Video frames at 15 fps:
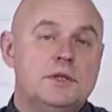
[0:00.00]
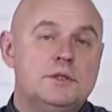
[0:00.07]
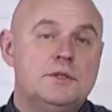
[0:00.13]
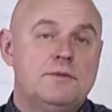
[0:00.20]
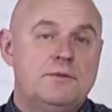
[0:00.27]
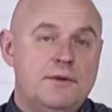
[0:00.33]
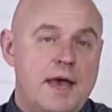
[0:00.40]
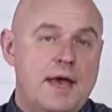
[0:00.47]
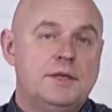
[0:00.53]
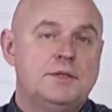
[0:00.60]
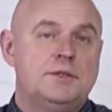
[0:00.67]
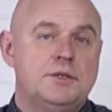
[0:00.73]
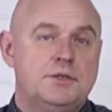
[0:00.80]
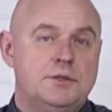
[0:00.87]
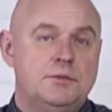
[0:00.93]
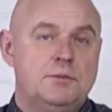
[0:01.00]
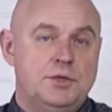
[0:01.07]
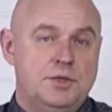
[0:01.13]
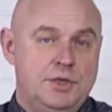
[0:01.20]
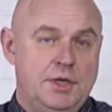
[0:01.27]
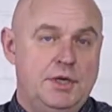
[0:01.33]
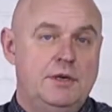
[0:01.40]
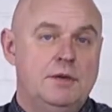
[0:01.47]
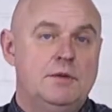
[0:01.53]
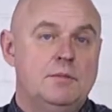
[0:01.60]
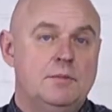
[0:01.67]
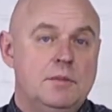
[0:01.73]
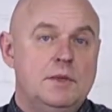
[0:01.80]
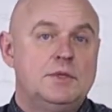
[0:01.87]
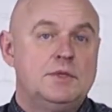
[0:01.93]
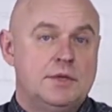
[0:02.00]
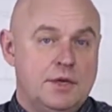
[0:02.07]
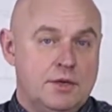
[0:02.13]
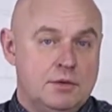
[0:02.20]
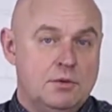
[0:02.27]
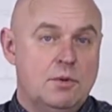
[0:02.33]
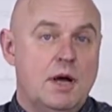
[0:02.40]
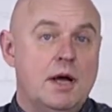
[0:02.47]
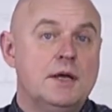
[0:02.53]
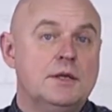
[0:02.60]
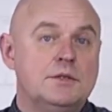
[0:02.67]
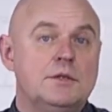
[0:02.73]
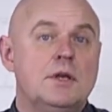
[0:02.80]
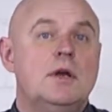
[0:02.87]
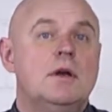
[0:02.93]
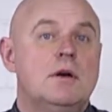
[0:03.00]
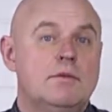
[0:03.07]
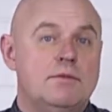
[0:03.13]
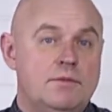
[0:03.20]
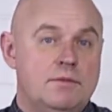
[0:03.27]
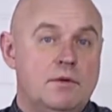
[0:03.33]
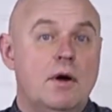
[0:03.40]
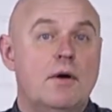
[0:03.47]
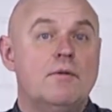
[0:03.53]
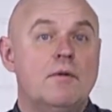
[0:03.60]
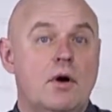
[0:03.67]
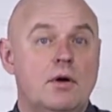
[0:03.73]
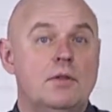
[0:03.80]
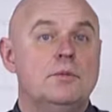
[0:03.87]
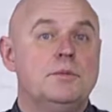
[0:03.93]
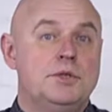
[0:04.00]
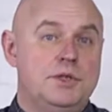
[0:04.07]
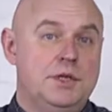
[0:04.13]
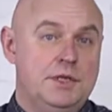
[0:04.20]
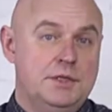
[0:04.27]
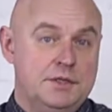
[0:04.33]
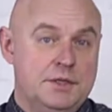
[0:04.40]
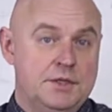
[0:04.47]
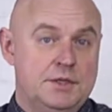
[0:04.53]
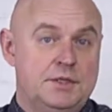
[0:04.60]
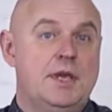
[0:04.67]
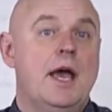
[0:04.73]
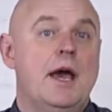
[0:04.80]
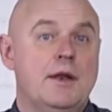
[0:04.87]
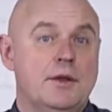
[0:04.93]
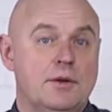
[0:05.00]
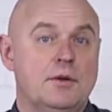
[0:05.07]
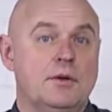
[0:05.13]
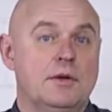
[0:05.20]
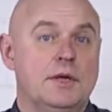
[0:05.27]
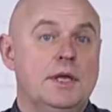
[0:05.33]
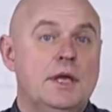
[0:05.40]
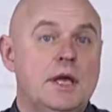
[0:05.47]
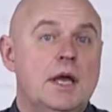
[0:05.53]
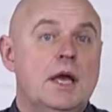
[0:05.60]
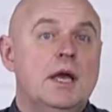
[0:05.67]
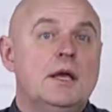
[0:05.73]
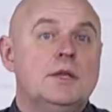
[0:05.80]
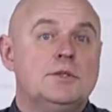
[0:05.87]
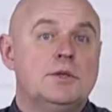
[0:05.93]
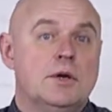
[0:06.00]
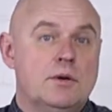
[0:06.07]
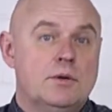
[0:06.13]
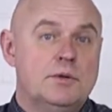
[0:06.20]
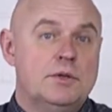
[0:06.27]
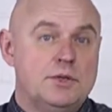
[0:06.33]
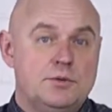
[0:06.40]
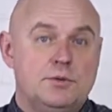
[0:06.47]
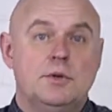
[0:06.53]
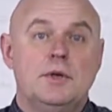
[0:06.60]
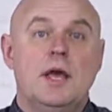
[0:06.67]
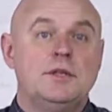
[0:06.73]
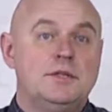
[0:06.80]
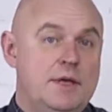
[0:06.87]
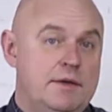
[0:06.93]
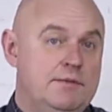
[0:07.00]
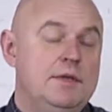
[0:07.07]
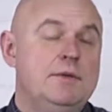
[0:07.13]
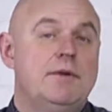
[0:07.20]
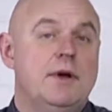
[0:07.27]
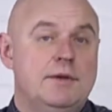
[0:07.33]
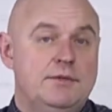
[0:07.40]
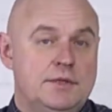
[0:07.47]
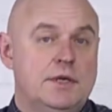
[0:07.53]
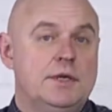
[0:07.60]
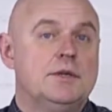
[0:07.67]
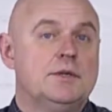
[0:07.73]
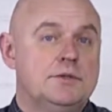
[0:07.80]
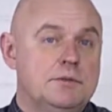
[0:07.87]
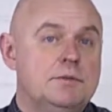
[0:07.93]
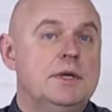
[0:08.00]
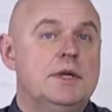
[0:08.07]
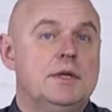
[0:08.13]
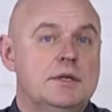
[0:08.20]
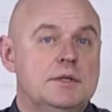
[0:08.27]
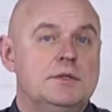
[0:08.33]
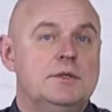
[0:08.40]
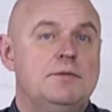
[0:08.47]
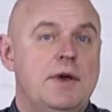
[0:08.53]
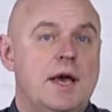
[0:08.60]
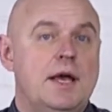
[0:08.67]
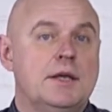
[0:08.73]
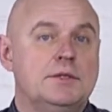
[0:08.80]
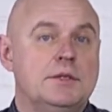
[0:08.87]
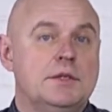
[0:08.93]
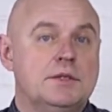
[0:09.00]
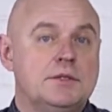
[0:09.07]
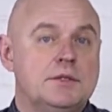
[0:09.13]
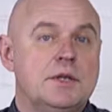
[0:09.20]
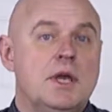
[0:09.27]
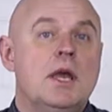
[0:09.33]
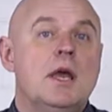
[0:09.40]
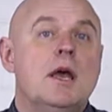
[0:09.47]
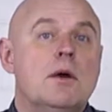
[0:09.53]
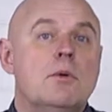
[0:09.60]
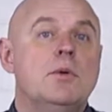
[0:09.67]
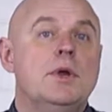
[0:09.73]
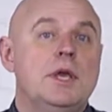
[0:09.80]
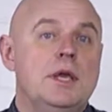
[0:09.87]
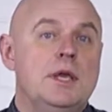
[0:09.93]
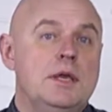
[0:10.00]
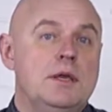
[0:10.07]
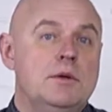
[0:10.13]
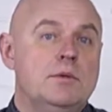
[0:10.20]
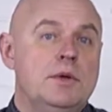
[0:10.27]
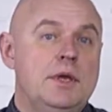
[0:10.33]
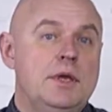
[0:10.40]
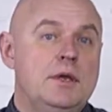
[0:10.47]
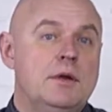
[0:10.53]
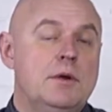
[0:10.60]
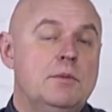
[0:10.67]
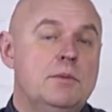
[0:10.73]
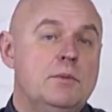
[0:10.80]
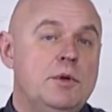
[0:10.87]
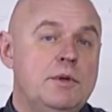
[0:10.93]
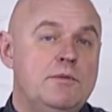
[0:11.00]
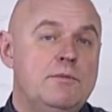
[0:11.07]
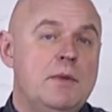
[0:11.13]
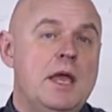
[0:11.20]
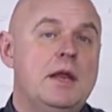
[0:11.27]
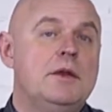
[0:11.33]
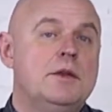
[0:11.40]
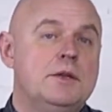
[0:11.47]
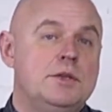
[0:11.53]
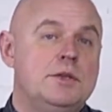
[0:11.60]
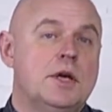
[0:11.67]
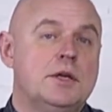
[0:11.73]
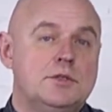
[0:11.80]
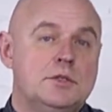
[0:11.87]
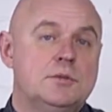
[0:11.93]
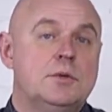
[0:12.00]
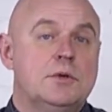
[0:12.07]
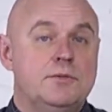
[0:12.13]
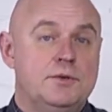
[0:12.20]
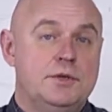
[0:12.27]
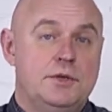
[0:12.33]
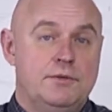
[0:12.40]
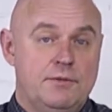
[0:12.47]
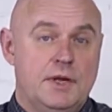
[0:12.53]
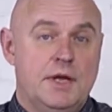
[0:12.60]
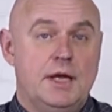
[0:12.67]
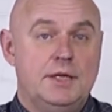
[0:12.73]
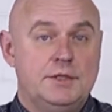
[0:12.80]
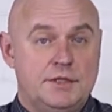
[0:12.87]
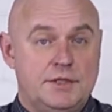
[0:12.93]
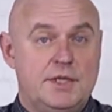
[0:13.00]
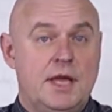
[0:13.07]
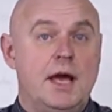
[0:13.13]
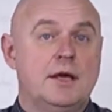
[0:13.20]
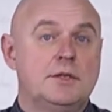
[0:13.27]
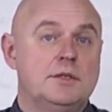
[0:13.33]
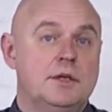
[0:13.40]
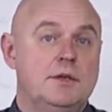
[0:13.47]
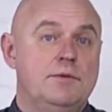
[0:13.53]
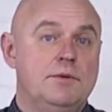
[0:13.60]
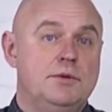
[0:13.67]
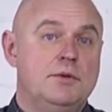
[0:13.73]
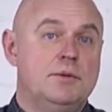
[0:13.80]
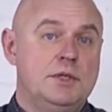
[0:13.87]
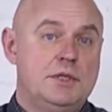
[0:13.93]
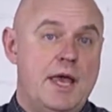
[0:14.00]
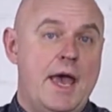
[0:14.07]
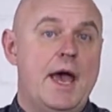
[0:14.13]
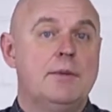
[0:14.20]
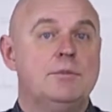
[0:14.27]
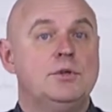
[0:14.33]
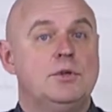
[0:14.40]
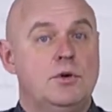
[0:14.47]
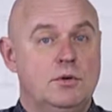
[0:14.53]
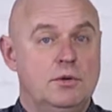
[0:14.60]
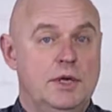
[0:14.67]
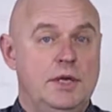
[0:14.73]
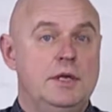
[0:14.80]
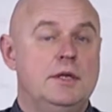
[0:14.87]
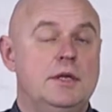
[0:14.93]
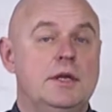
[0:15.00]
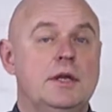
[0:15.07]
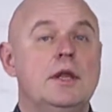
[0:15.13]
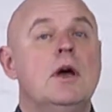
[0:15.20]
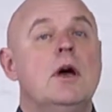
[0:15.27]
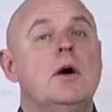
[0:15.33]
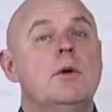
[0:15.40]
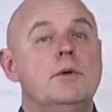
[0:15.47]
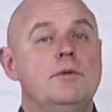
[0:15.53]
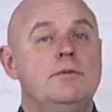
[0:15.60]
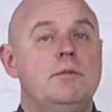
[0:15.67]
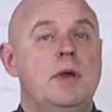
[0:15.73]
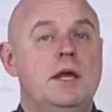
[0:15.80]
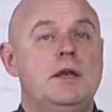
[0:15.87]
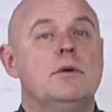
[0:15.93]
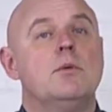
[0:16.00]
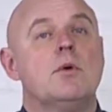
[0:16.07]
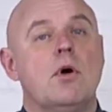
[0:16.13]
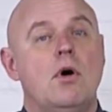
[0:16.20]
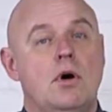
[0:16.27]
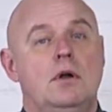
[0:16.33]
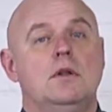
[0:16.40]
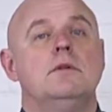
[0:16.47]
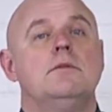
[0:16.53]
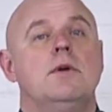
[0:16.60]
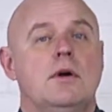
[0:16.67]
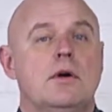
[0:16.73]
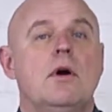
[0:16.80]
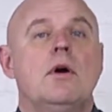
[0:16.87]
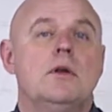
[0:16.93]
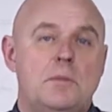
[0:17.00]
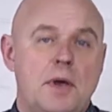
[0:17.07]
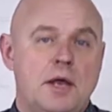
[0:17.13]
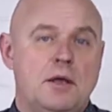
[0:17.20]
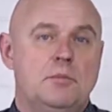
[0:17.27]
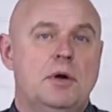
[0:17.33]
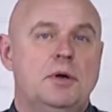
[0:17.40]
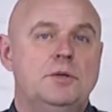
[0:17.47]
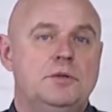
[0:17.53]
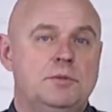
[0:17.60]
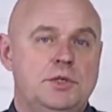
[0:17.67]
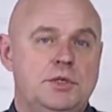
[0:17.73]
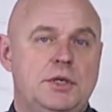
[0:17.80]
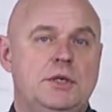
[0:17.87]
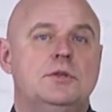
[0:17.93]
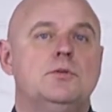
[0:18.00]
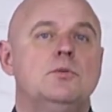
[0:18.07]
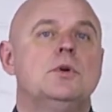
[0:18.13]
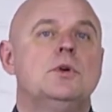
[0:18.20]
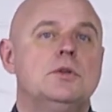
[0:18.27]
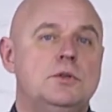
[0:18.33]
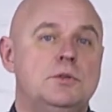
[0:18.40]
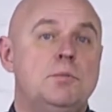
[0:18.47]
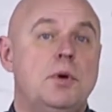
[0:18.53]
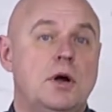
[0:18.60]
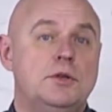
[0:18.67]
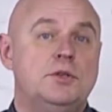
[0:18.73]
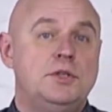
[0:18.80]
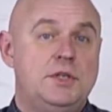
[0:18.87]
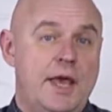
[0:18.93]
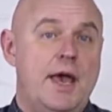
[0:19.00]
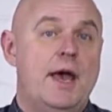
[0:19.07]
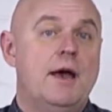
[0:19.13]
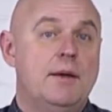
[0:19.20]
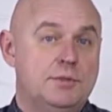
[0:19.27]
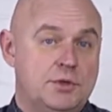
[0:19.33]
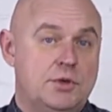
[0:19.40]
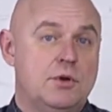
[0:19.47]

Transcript: is the fastest machine, cycle-wise, of all the machines in this category. So this one at 75 cycles a minute is the fastest. We've made it adjustable for different kinds of stocks. Like if you're doing tabs collated in, we've made it where all of our automatic punch machines will punch tabs